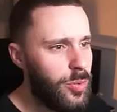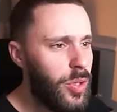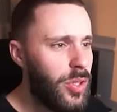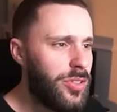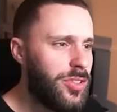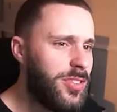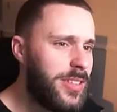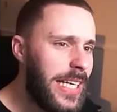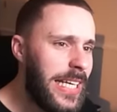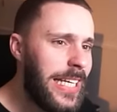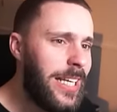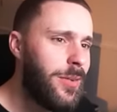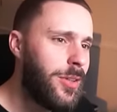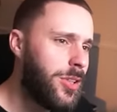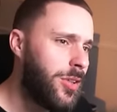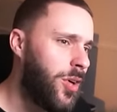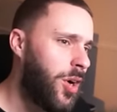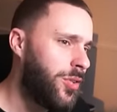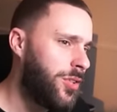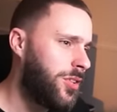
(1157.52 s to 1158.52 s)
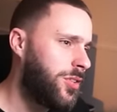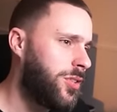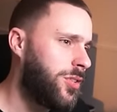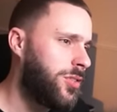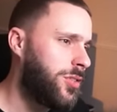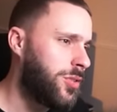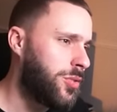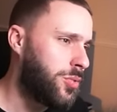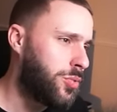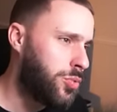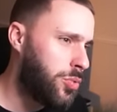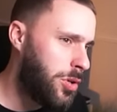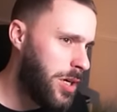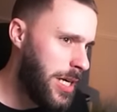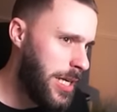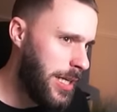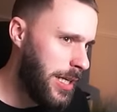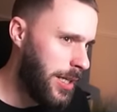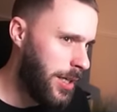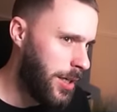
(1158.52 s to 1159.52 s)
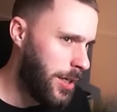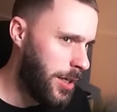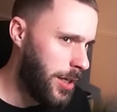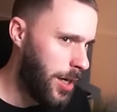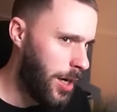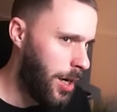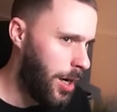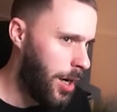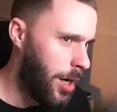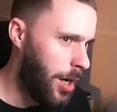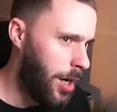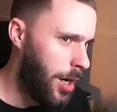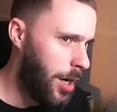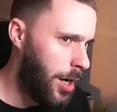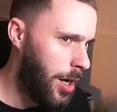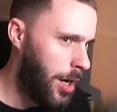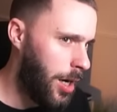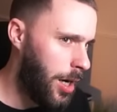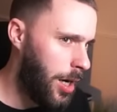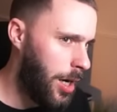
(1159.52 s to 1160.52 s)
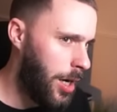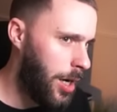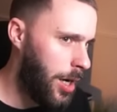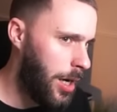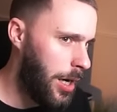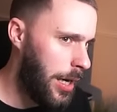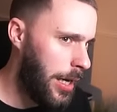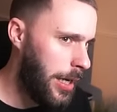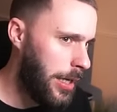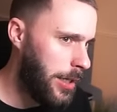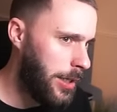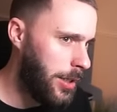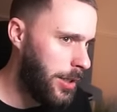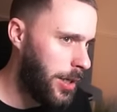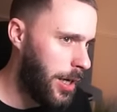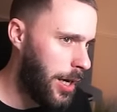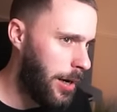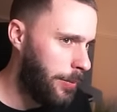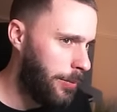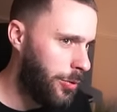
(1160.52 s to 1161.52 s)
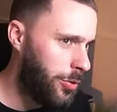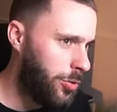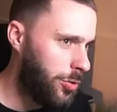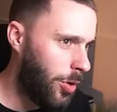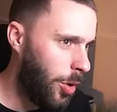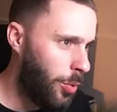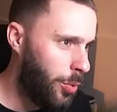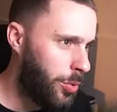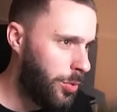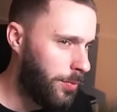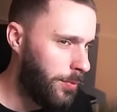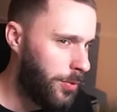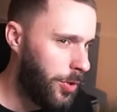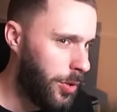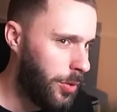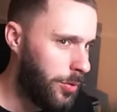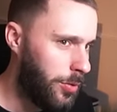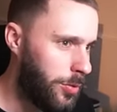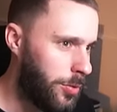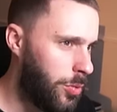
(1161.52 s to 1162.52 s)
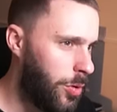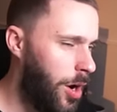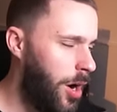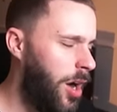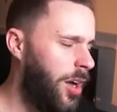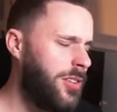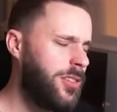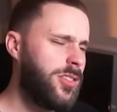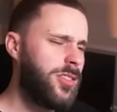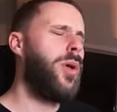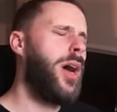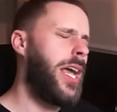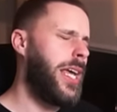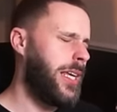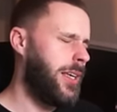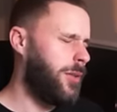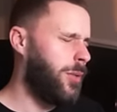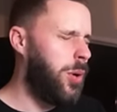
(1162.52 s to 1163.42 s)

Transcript: So we've got Steenee, which evolves into Serena. I am so confused. Grass. Wait.